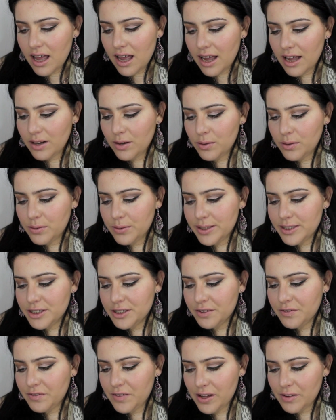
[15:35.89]
And who is
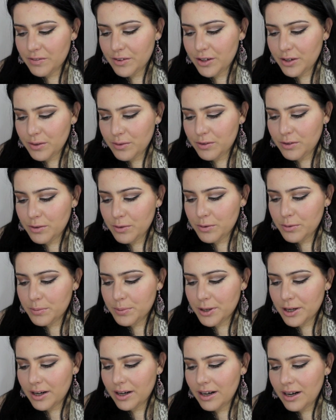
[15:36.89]
your favorite
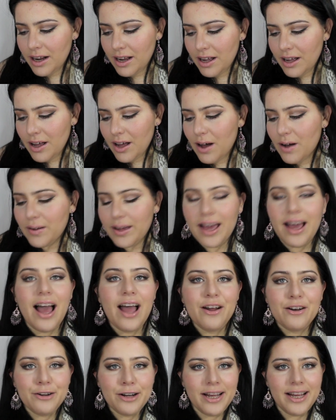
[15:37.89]
YouTuber? Okay,
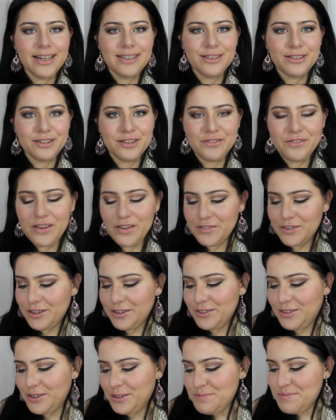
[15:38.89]
I already answered the
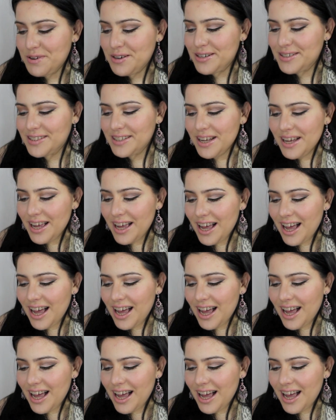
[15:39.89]
favorite YouTubers.